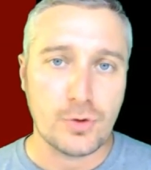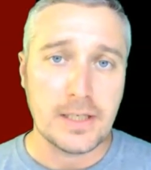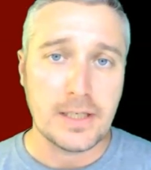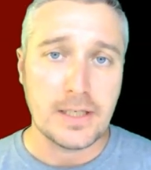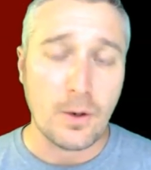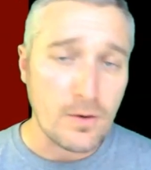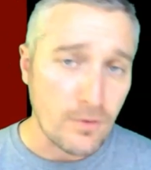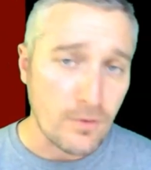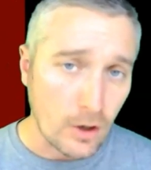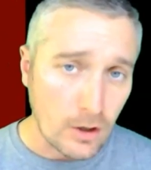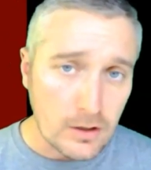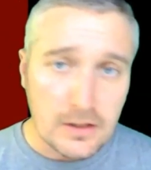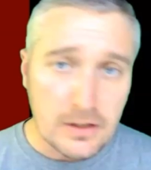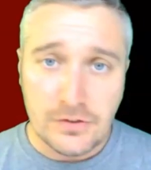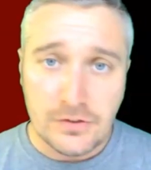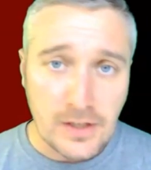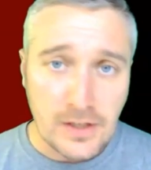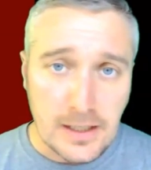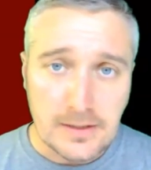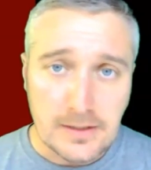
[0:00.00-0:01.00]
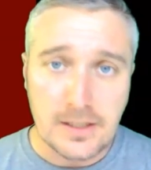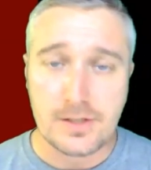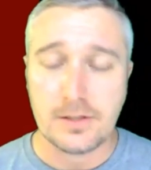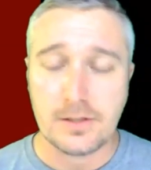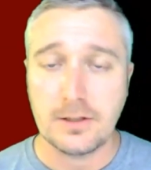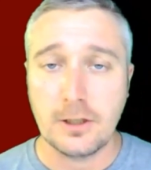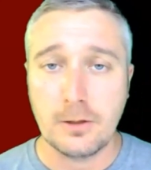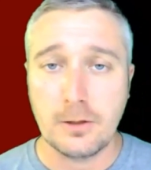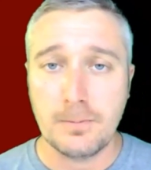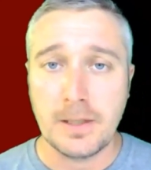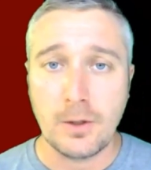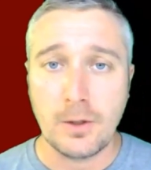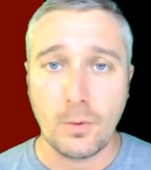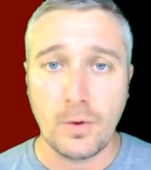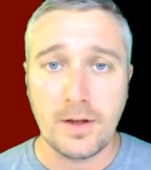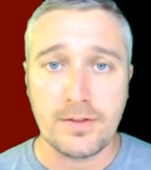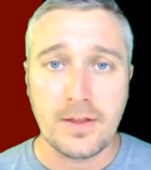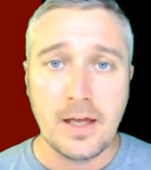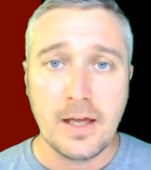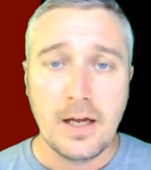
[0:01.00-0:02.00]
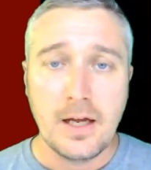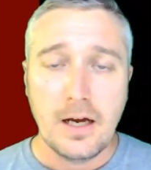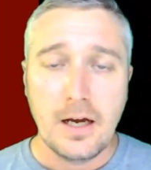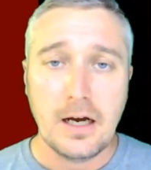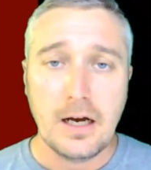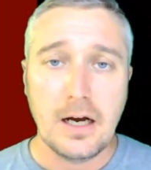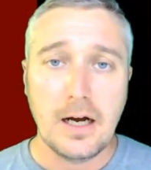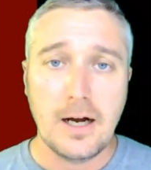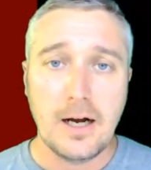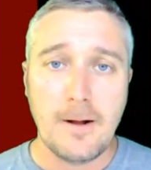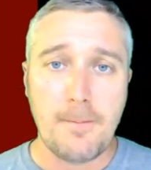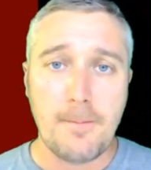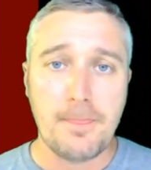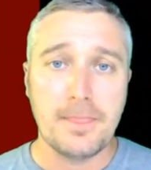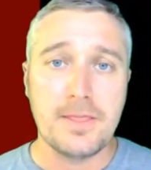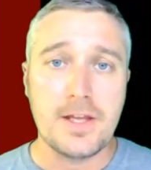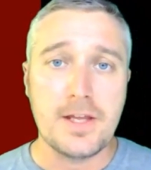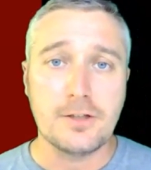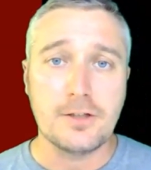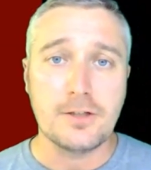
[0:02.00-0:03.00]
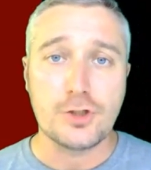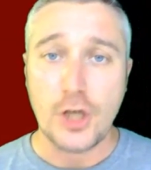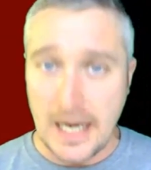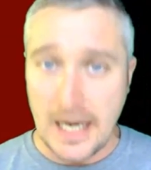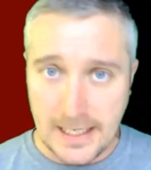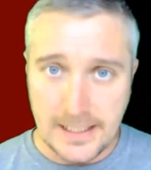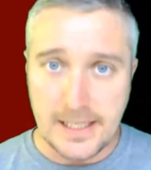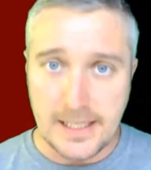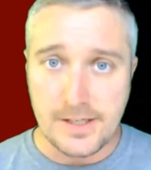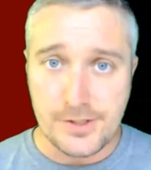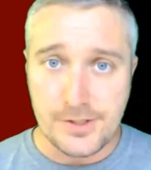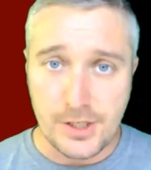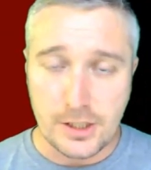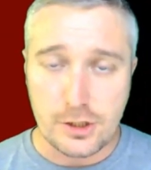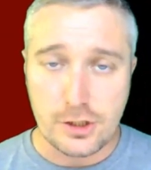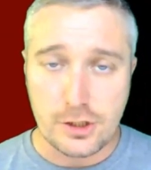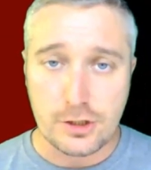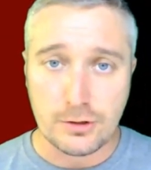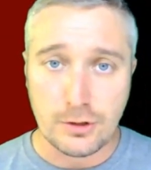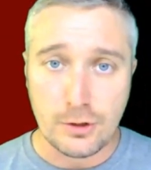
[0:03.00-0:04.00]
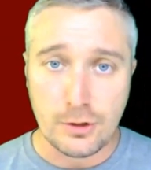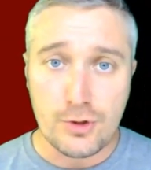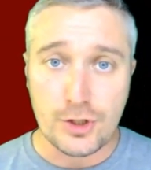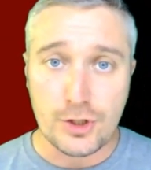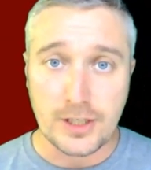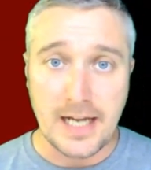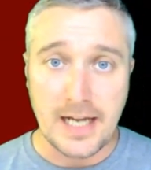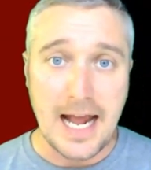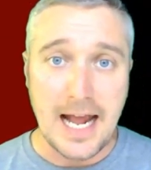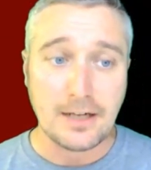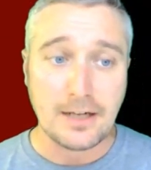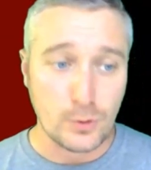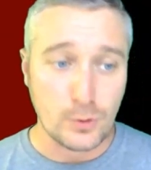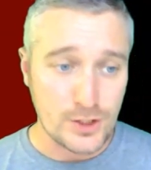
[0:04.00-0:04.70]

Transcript: Now, we've already seen this a little bit with the Chinese Exclusion Act,